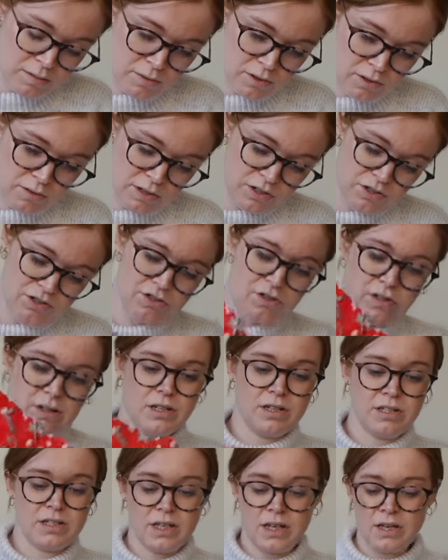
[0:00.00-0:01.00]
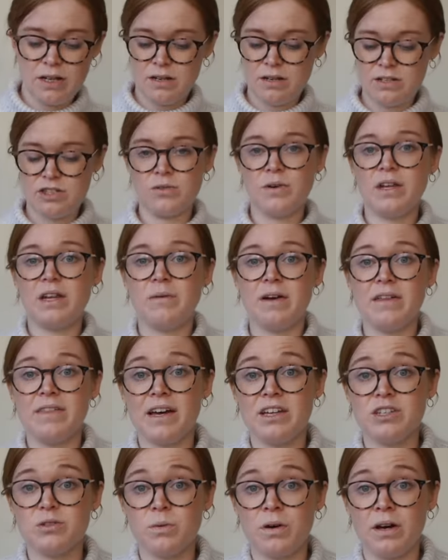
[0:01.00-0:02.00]
I'm not quite sure how to say it. So anyway,
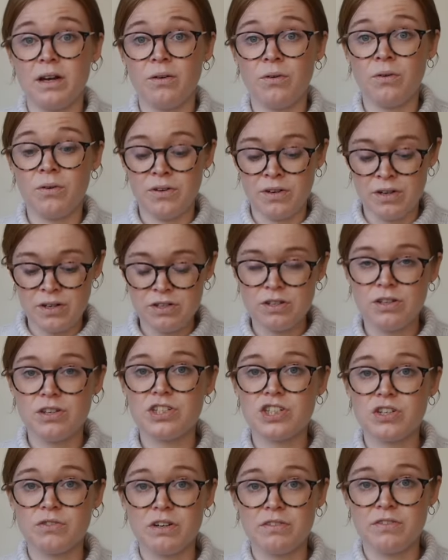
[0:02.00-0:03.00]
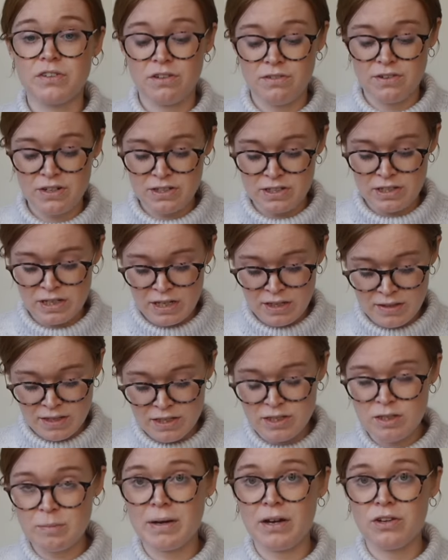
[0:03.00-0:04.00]
that's what I ordered. Sorry for the rustling
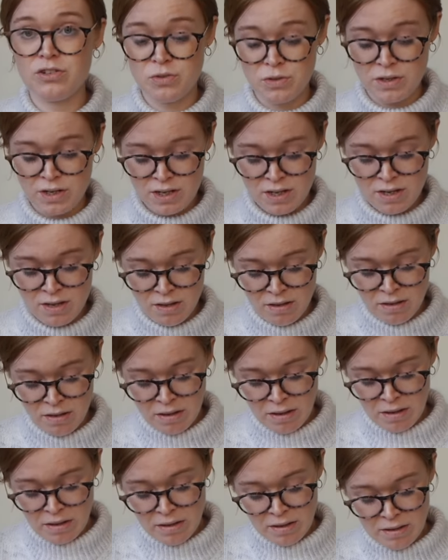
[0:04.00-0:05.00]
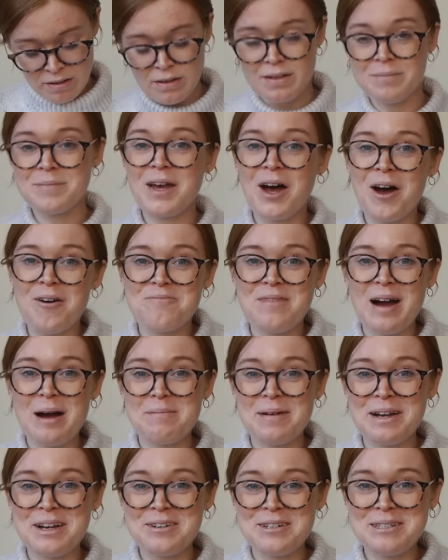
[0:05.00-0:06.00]
that's about to occur. Let me unwrap
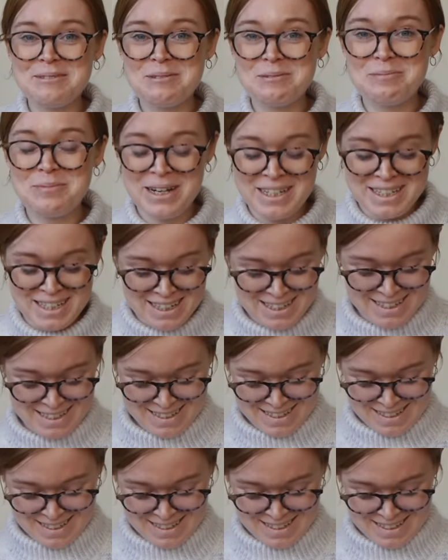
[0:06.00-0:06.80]
my Christmas present.